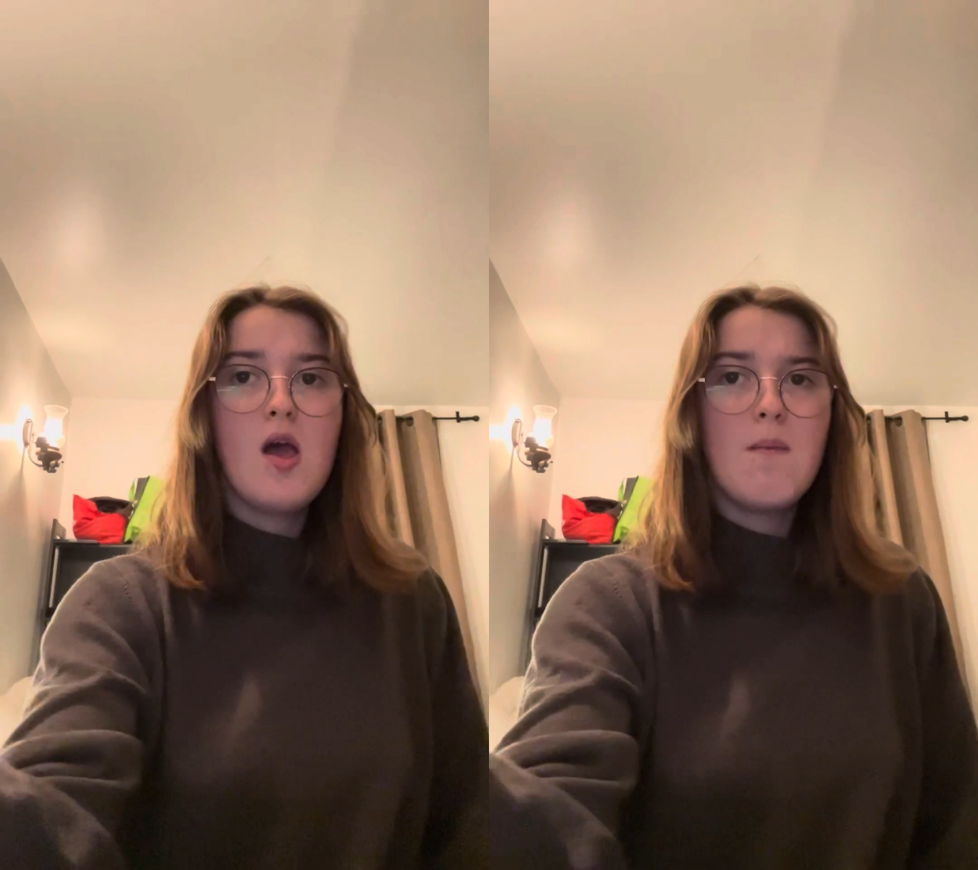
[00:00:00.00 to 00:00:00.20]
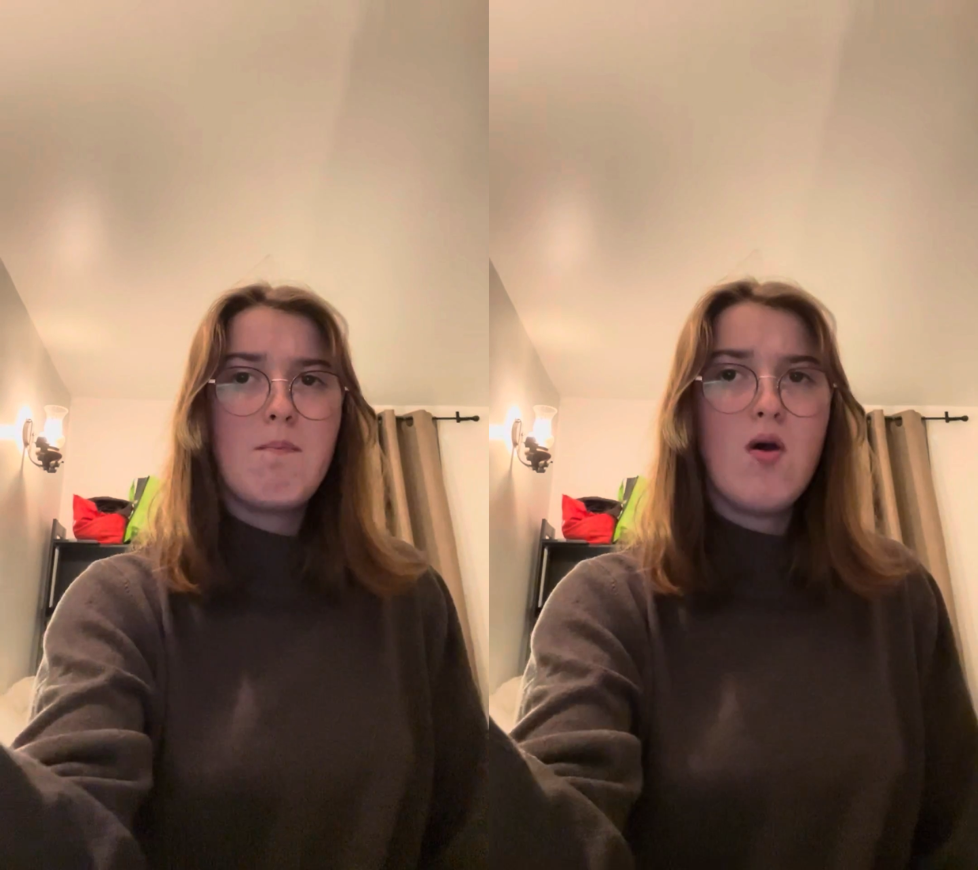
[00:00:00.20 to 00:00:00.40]

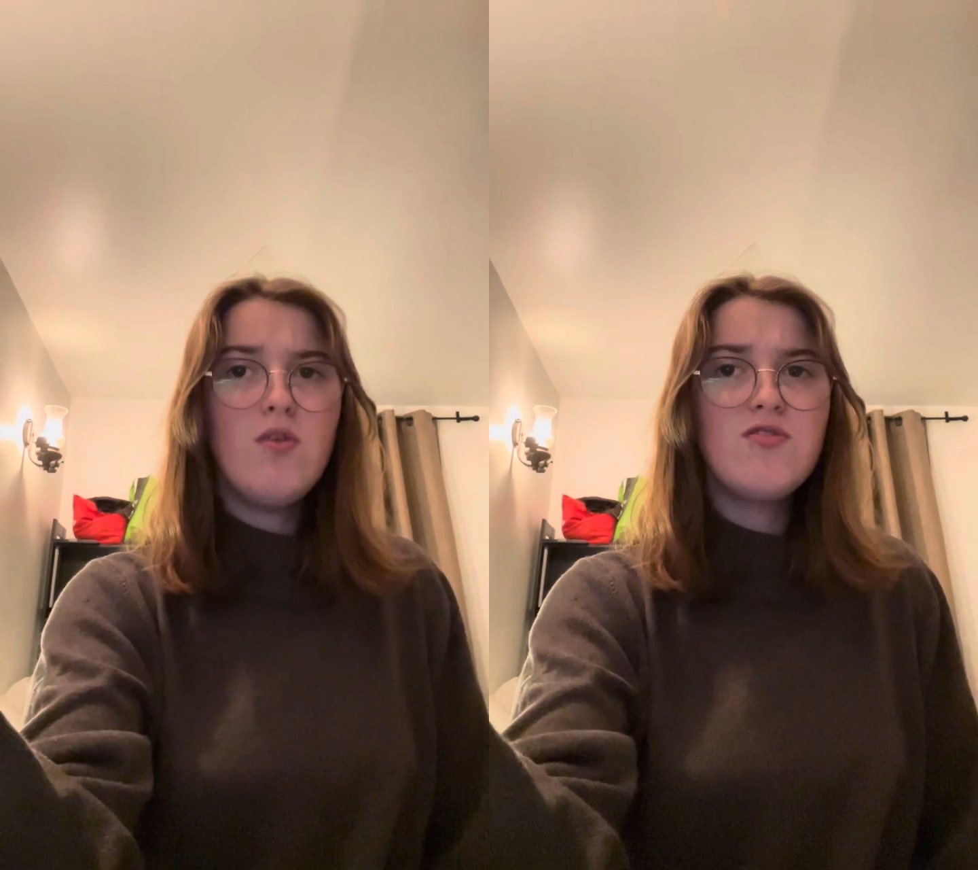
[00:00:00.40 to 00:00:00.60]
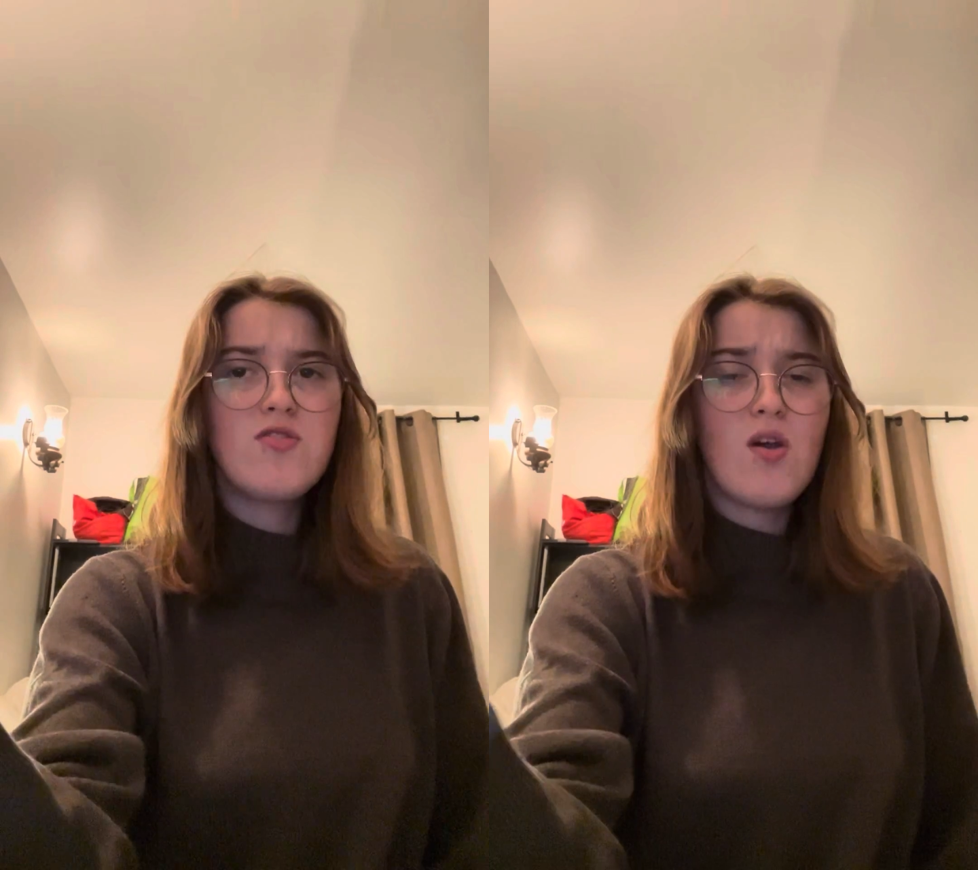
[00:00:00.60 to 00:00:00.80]

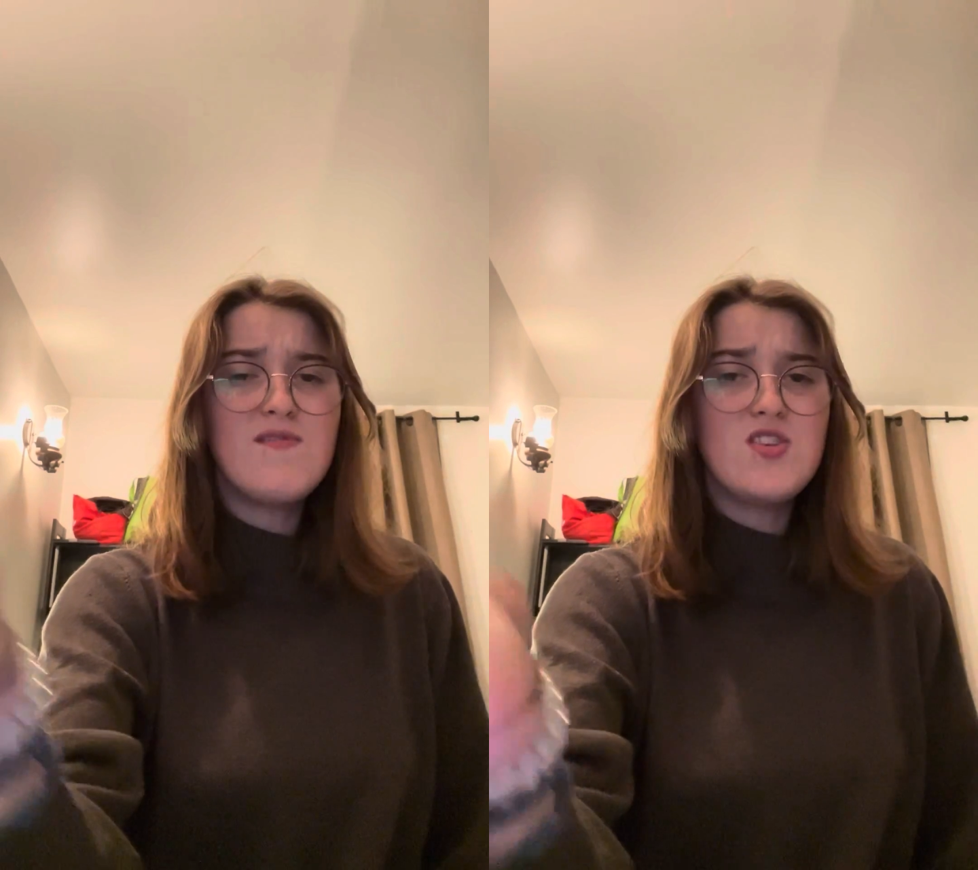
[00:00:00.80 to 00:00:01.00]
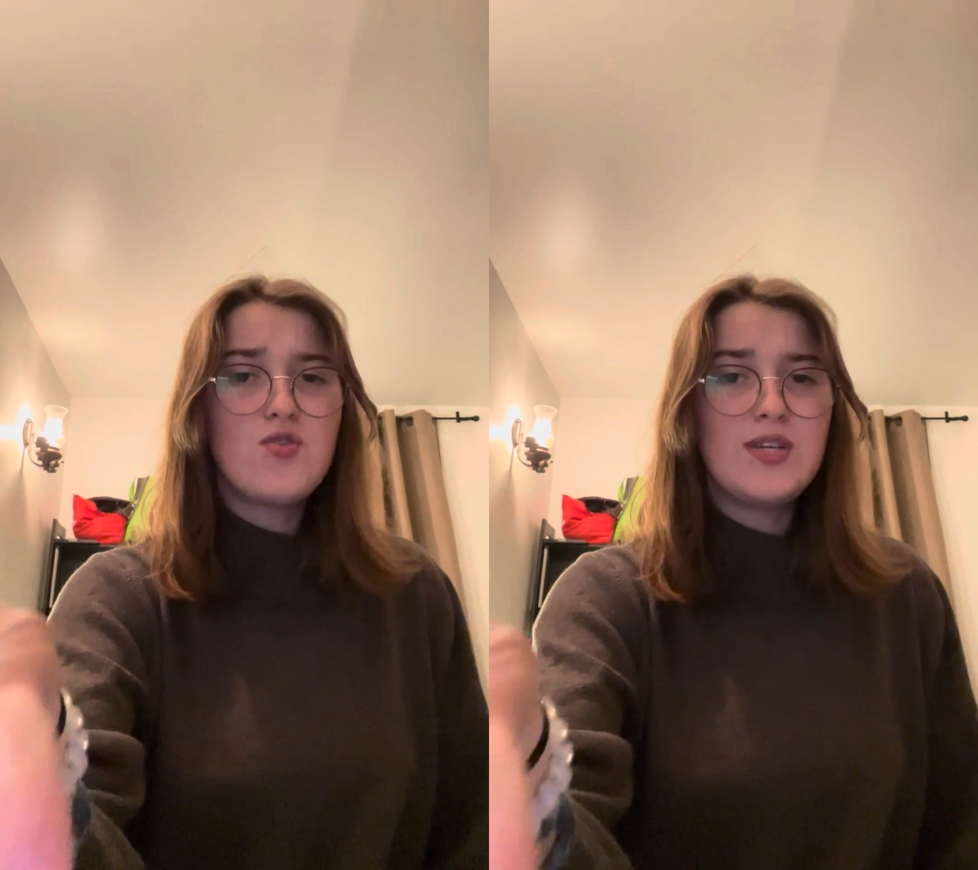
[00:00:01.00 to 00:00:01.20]
Most of
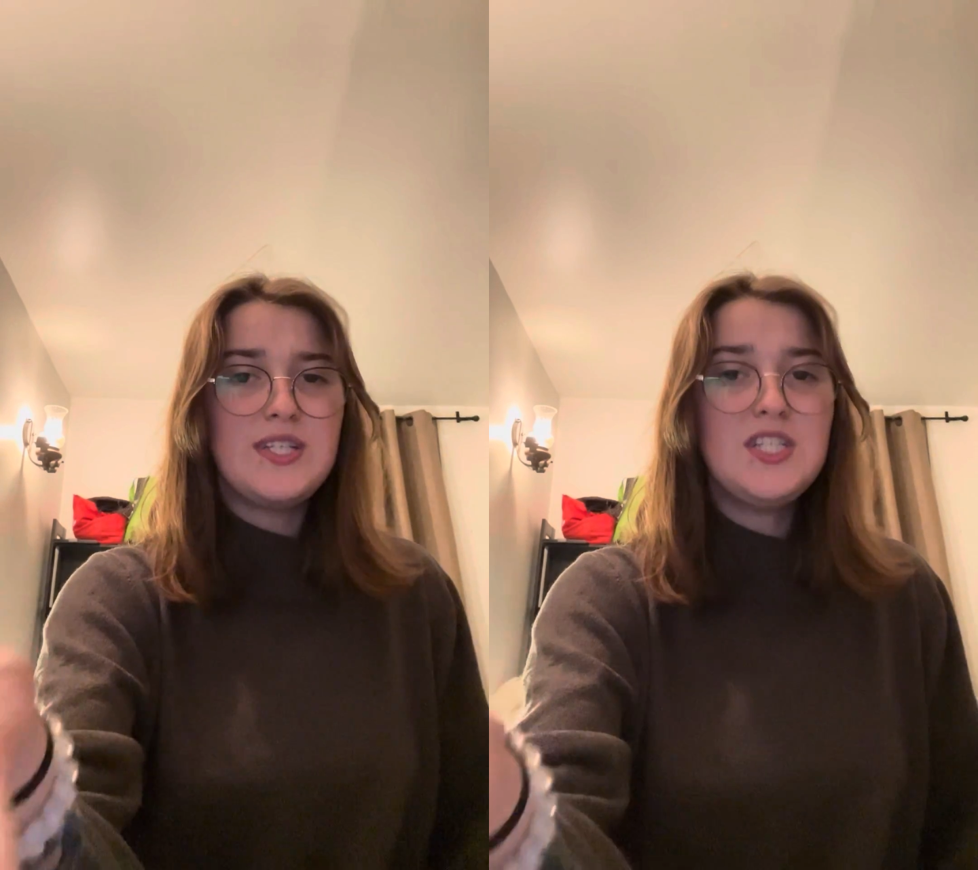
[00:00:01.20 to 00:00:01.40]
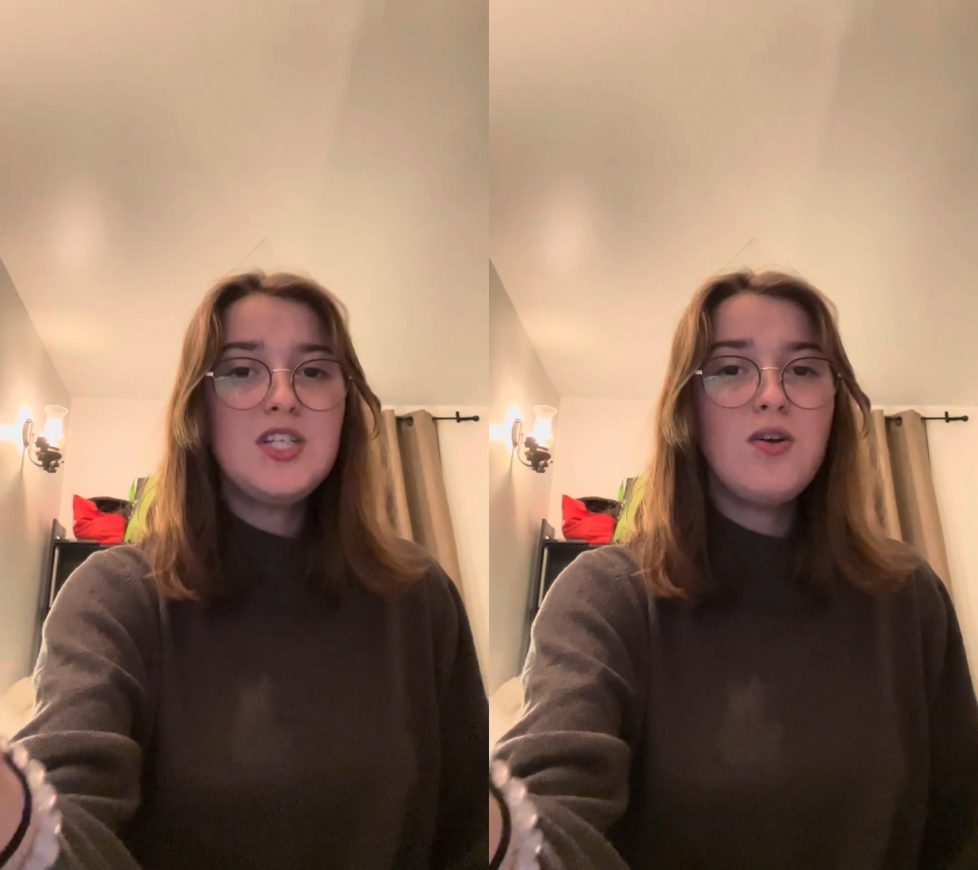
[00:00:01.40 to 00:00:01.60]
the
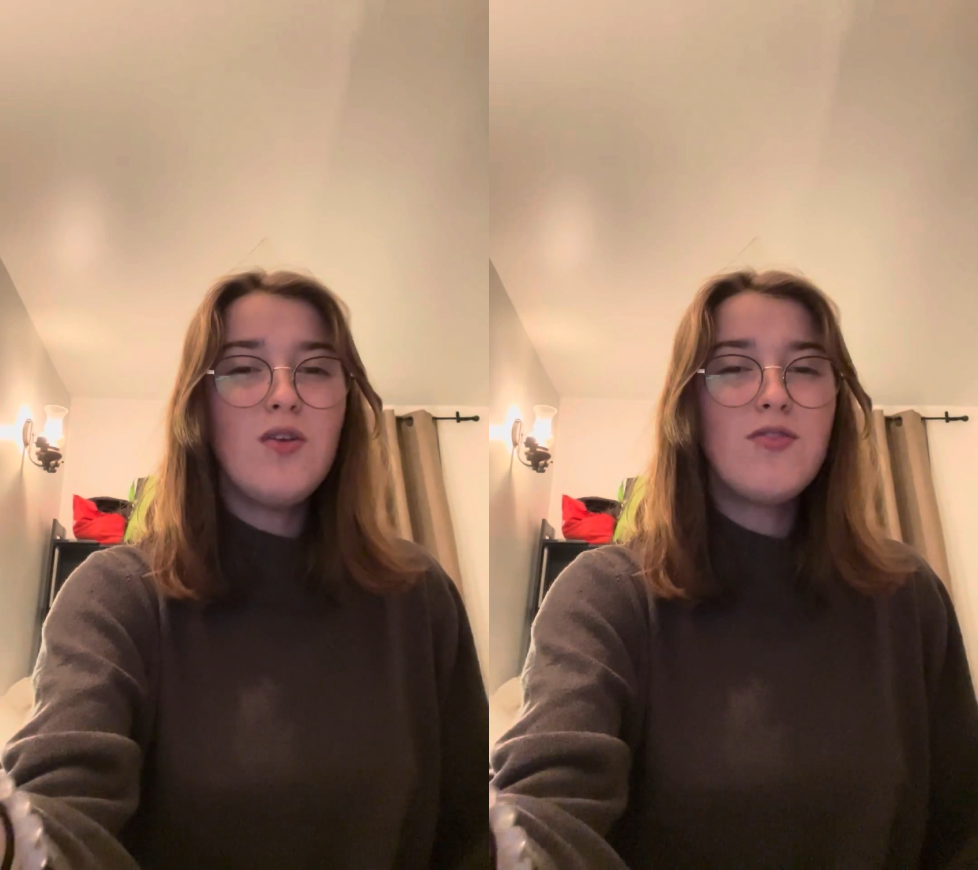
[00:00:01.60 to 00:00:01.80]
traditional